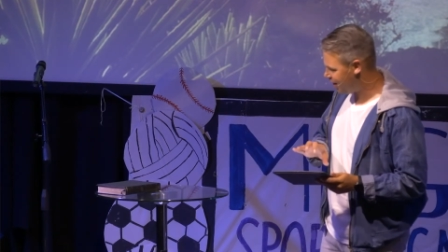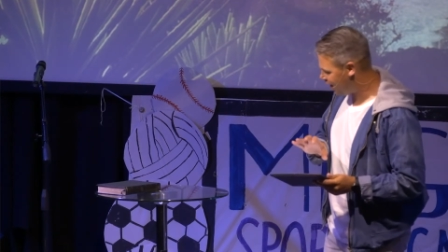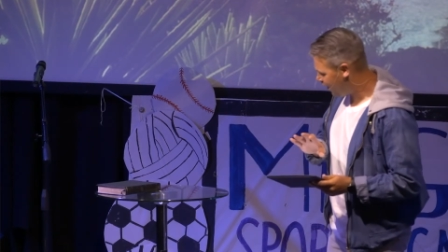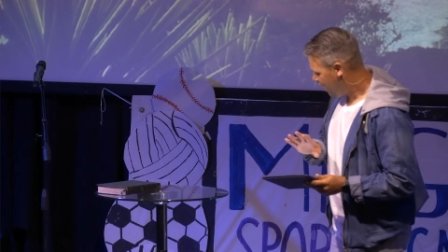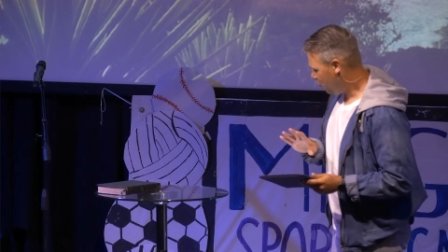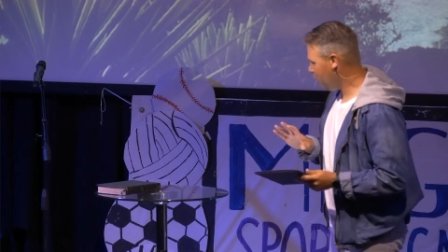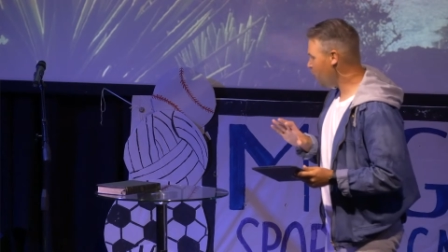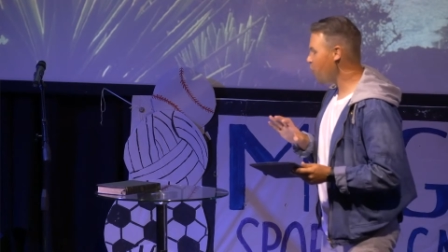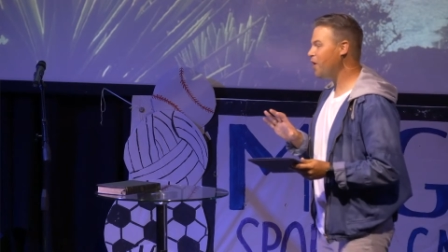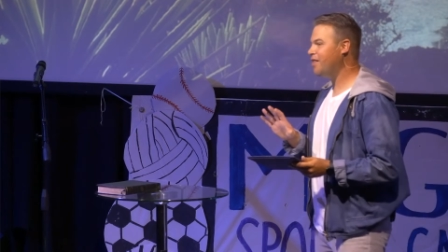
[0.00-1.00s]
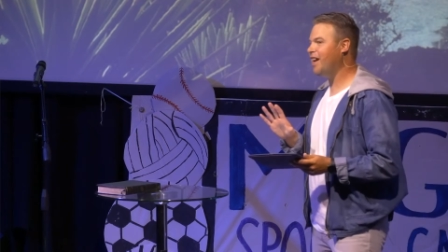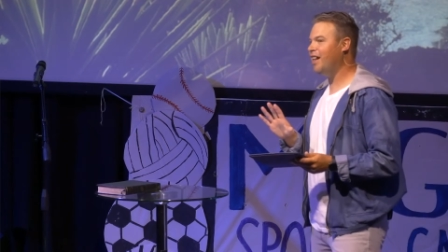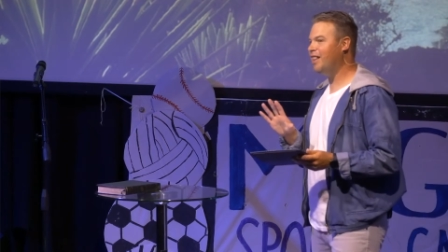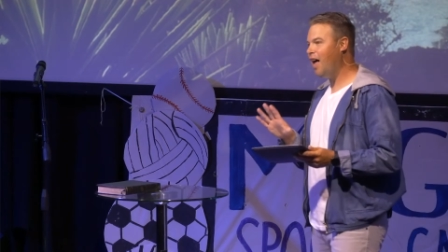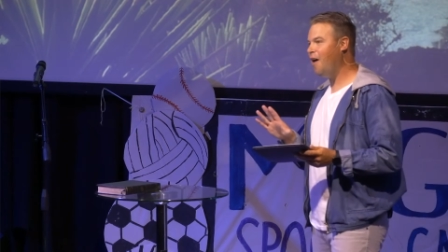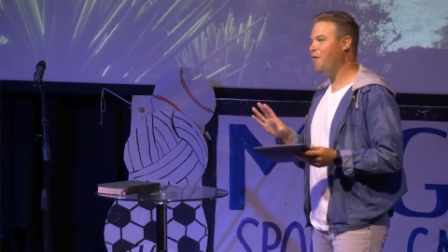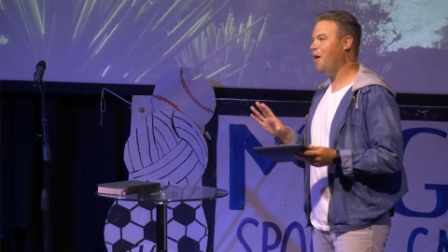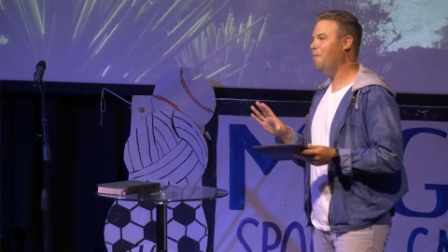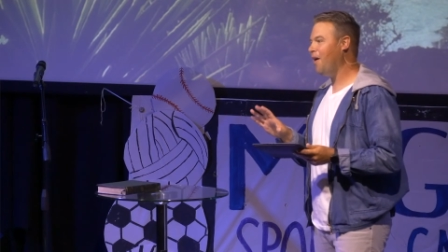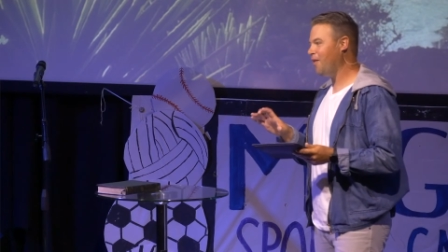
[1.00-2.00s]
And one of the things that I love
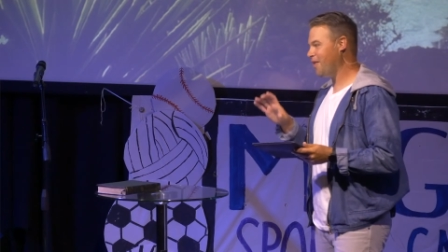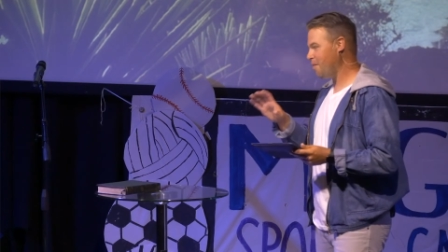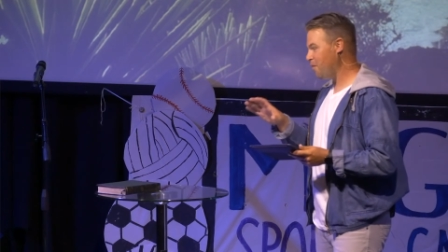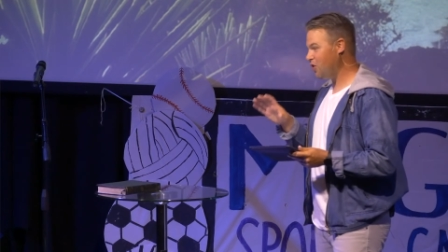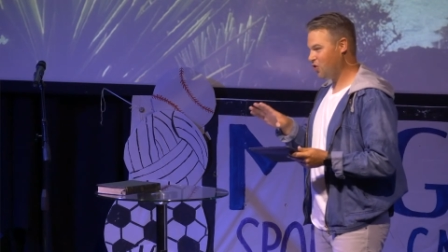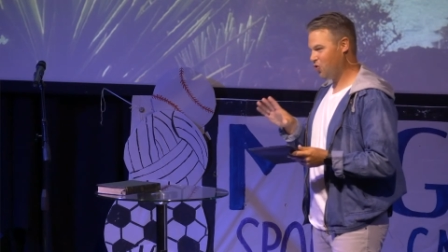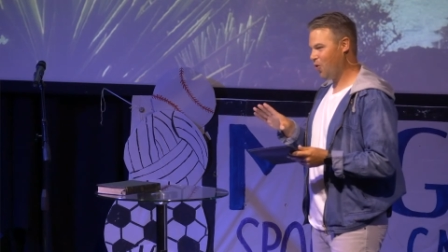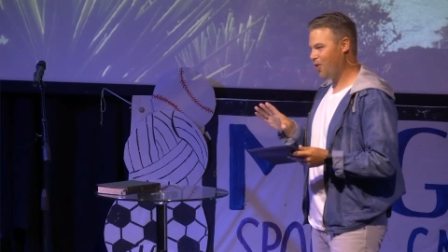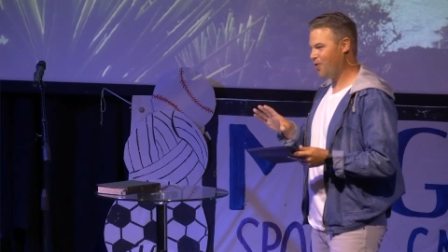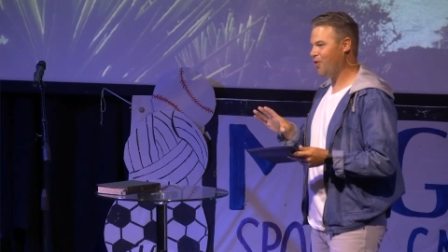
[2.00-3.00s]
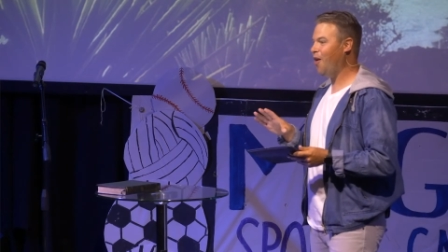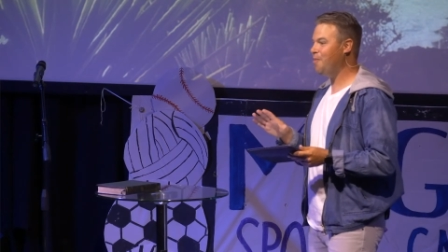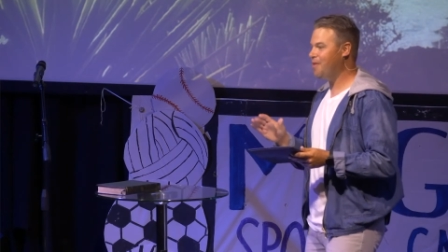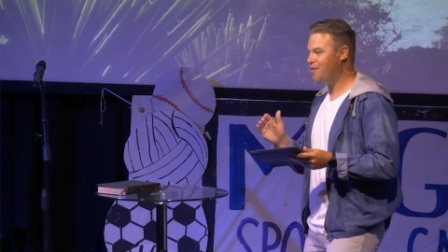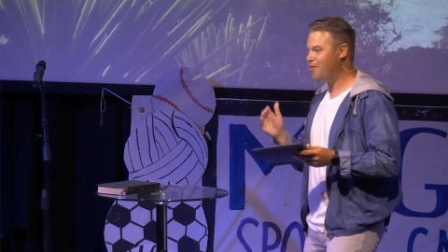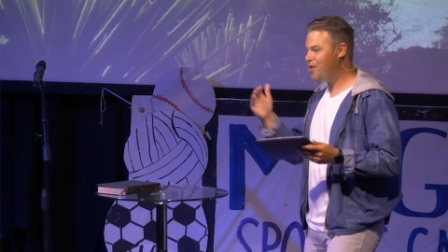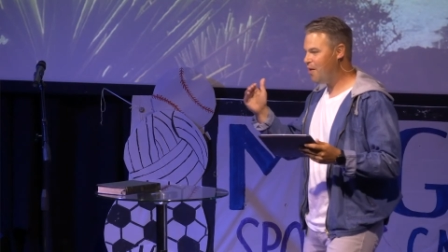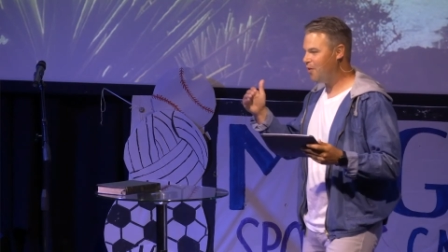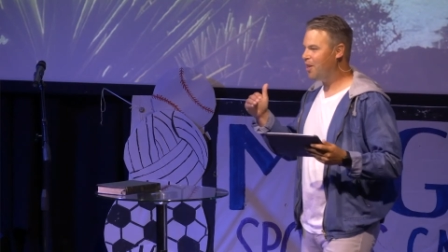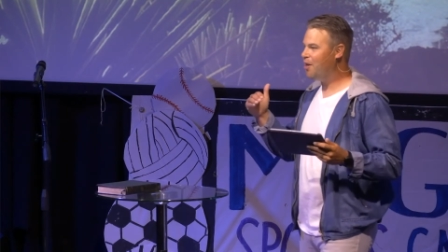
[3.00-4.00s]
about some of these shorter psalms is you
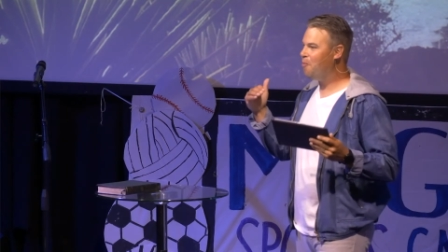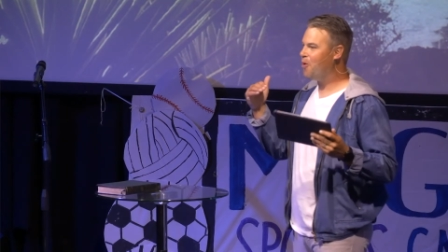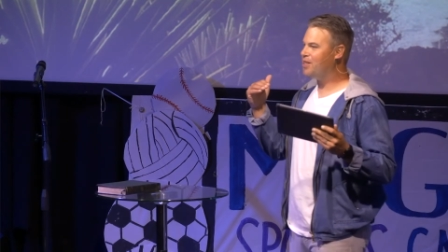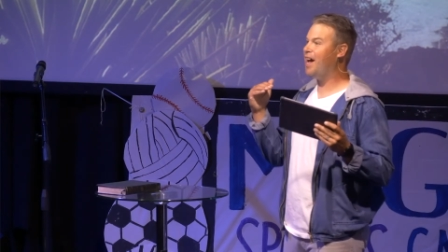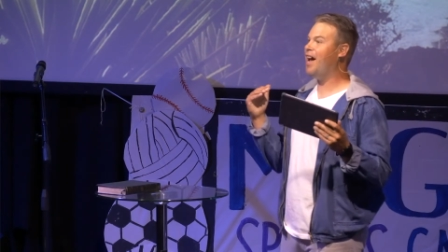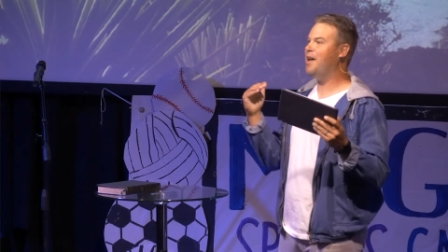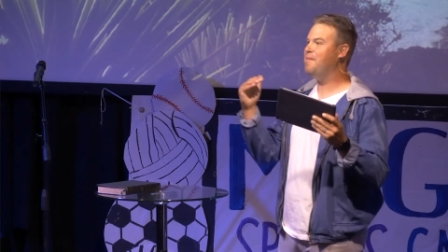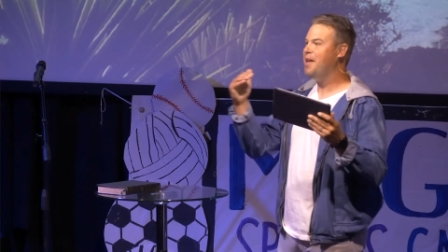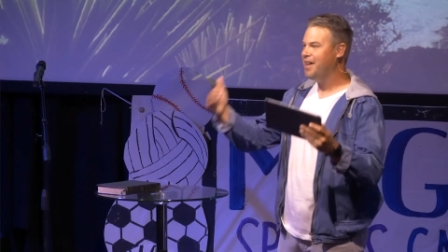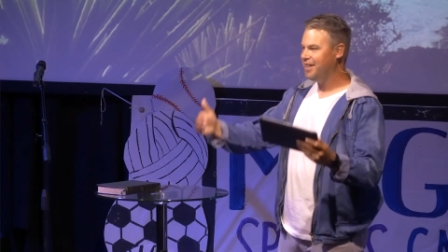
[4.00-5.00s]
have a little more time